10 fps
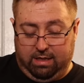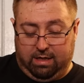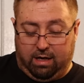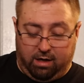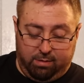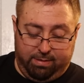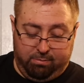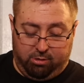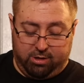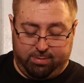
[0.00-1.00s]
are a bit
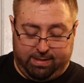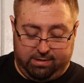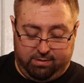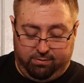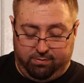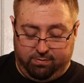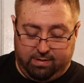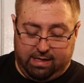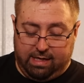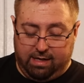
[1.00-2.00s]
more expensive.
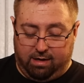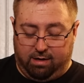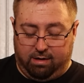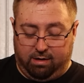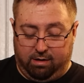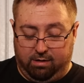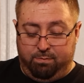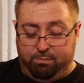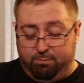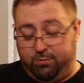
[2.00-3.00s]
They are
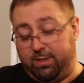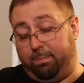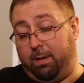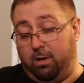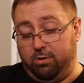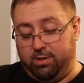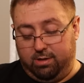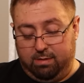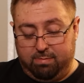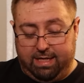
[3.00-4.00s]

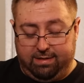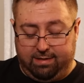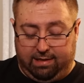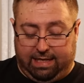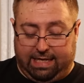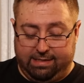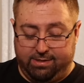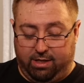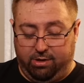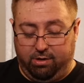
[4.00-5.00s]
supposedly made to
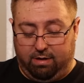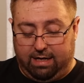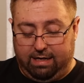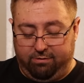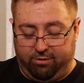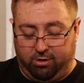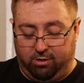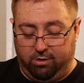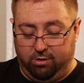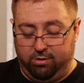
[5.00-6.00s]
last, although I have
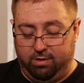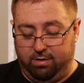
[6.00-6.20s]
heard